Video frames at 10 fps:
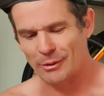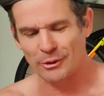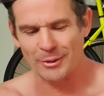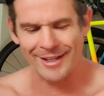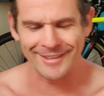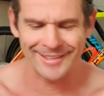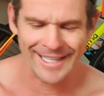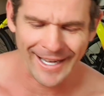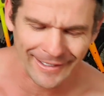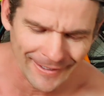We're talking about
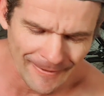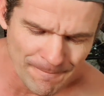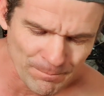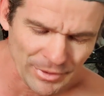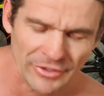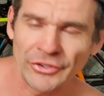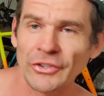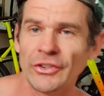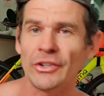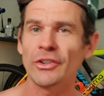Zach. This
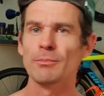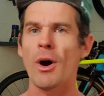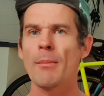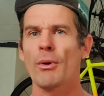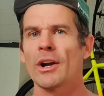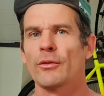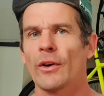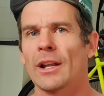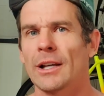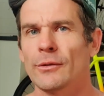is my body
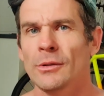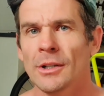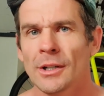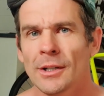fat level.